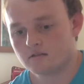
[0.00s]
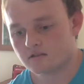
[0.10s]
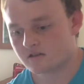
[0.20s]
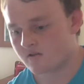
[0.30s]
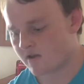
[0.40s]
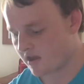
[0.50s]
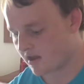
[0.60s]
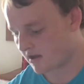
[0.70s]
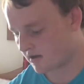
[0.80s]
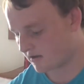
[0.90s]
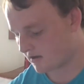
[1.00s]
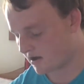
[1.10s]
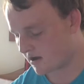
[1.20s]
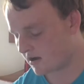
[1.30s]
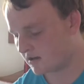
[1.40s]
So, yeah,
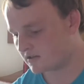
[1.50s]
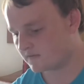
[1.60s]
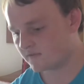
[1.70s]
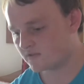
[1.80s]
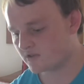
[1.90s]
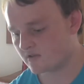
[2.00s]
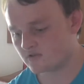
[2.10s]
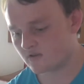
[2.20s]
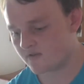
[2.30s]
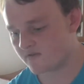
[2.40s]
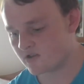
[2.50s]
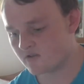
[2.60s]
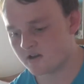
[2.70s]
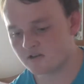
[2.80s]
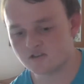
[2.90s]
I just feel so sorry for
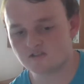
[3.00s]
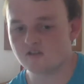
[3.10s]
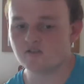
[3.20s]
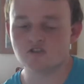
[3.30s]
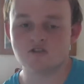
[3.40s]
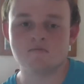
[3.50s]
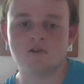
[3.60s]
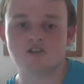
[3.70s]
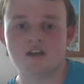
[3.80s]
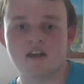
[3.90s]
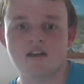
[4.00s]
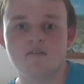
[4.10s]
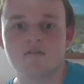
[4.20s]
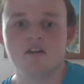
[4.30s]
Yulia. She's got so much hate.